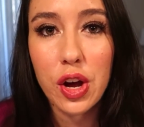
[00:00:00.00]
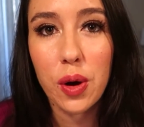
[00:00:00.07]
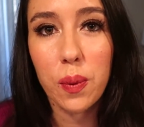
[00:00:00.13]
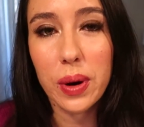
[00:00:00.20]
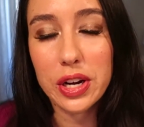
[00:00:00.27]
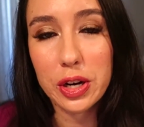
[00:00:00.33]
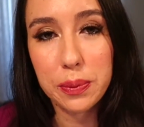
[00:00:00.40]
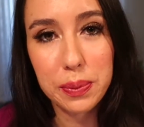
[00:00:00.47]

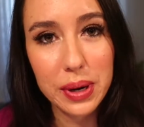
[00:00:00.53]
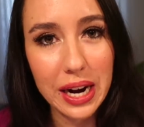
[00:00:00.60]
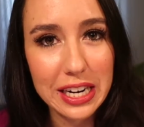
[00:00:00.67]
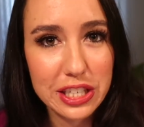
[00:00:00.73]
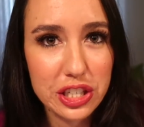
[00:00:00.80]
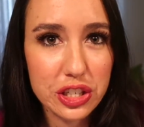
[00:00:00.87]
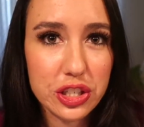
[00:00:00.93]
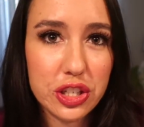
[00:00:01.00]
what your
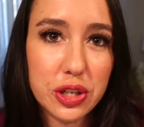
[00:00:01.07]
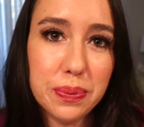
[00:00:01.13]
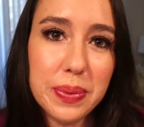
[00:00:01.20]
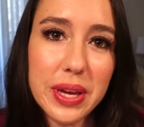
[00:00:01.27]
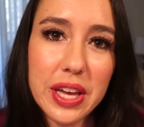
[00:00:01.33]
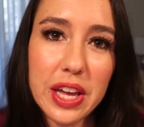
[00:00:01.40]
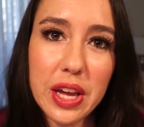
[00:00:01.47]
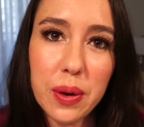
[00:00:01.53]
prices should
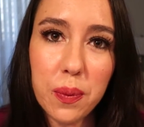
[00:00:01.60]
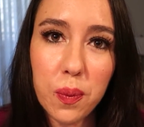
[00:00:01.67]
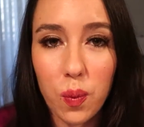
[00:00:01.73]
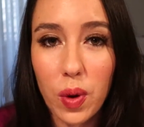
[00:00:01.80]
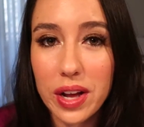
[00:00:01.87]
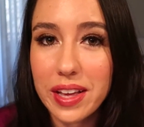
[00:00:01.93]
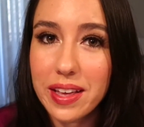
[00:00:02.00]
be, what